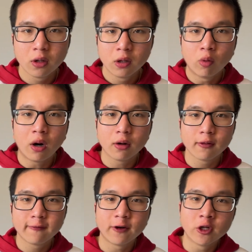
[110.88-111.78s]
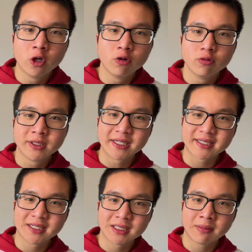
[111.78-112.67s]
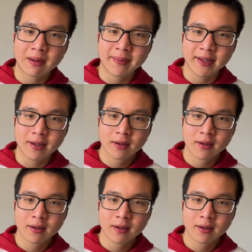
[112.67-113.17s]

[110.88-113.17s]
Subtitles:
Well, for you, success might be